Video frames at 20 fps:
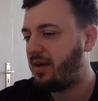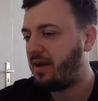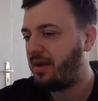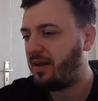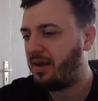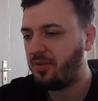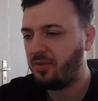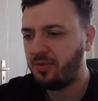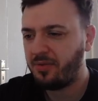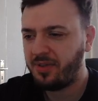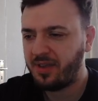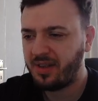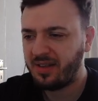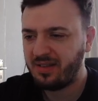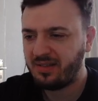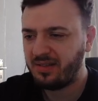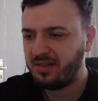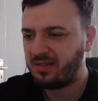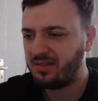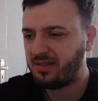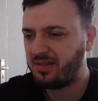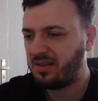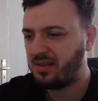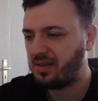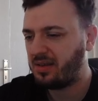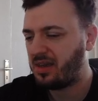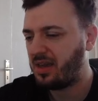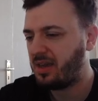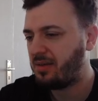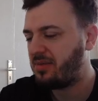I don't think this is in
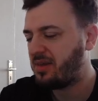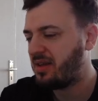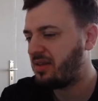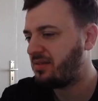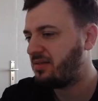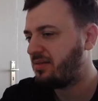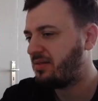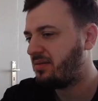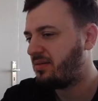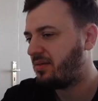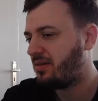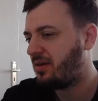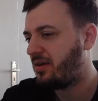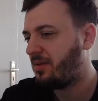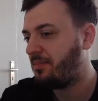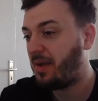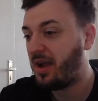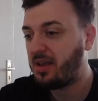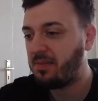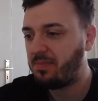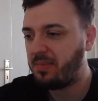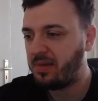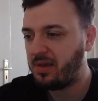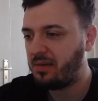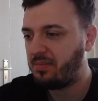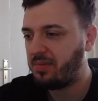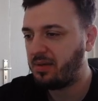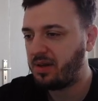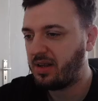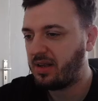the game yet. It might
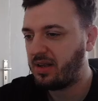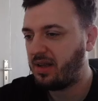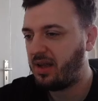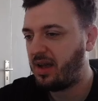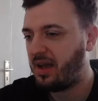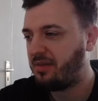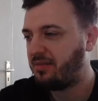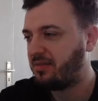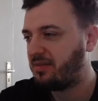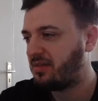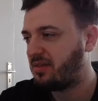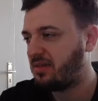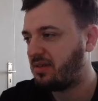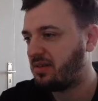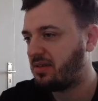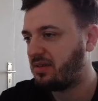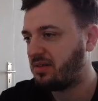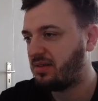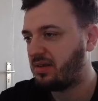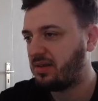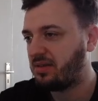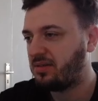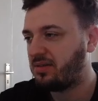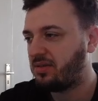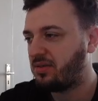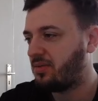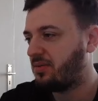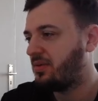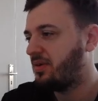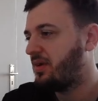be, but I haven't seen it yet,
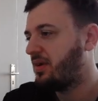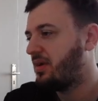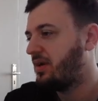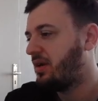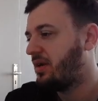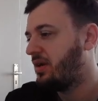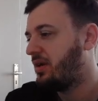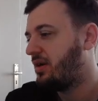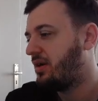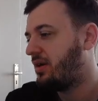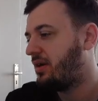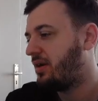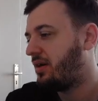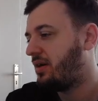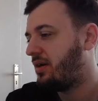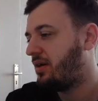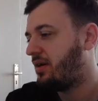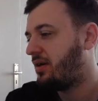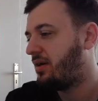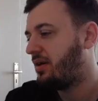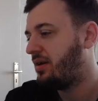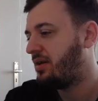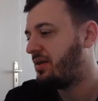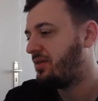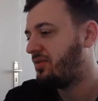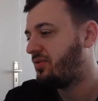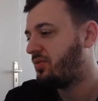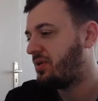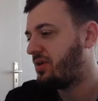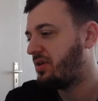so it
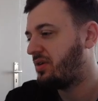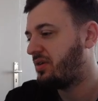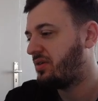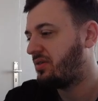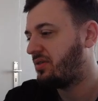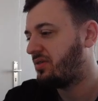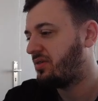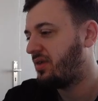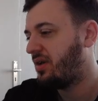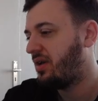is what it is.